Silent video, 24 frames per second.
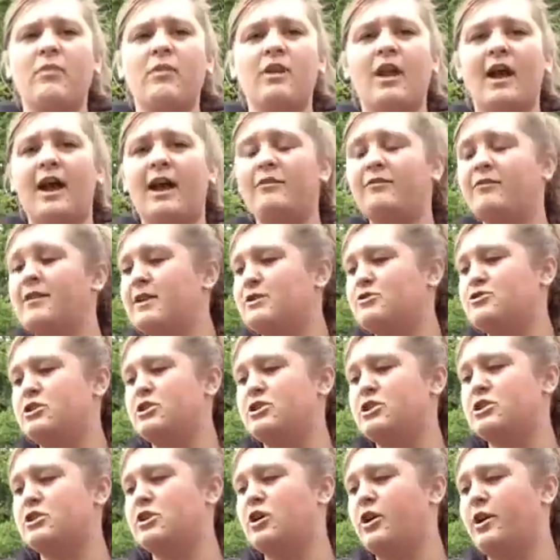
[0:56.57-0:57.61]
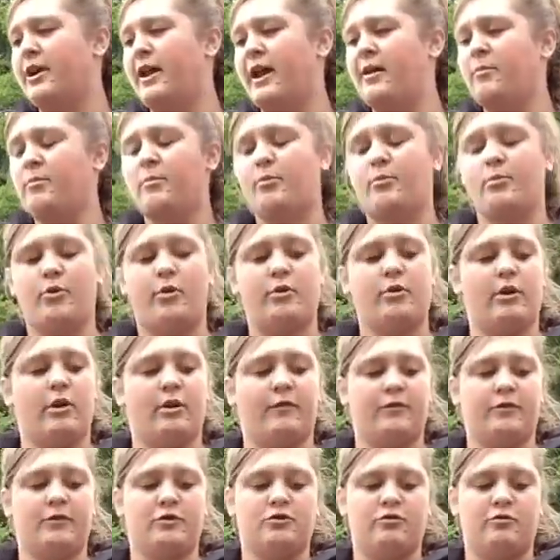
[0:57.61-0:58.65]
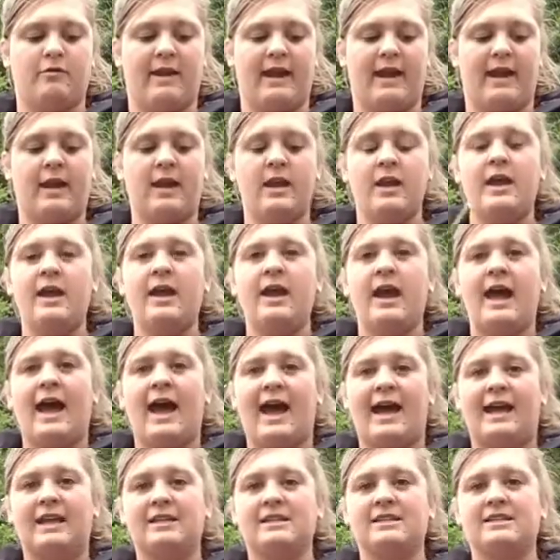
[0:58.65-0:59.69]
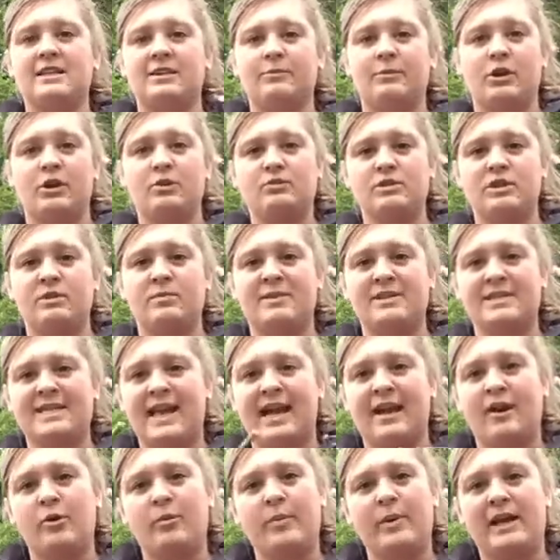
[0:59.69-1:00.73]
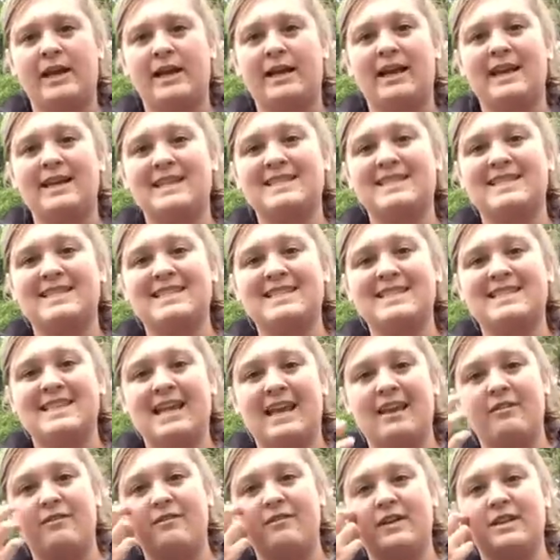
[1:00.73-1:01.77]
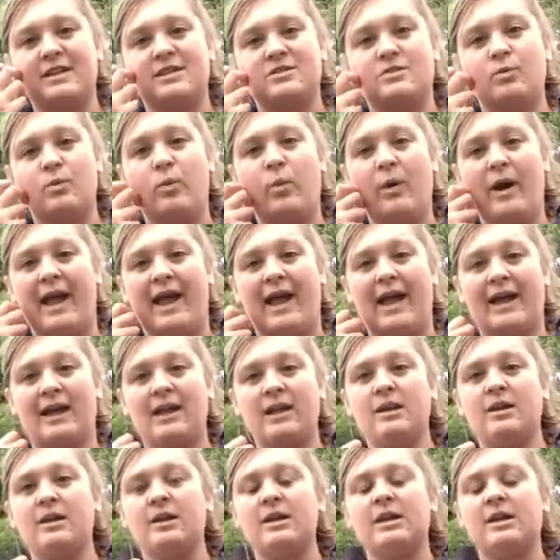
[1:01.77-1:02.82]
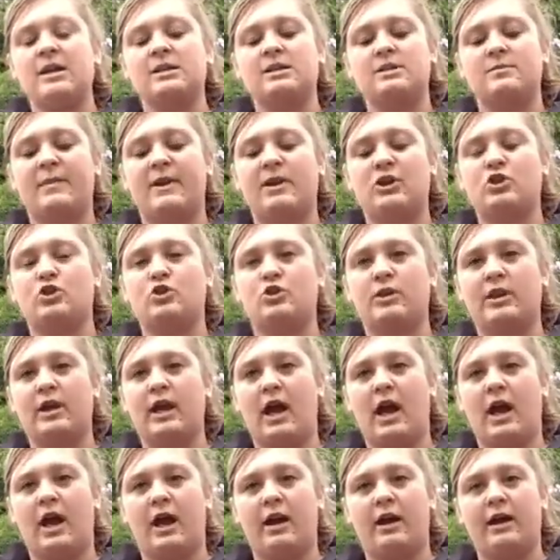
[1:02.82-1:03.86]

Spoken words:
I've literally just gone up, broken off the tree, and using a potato peeler is the safest way to make sure that our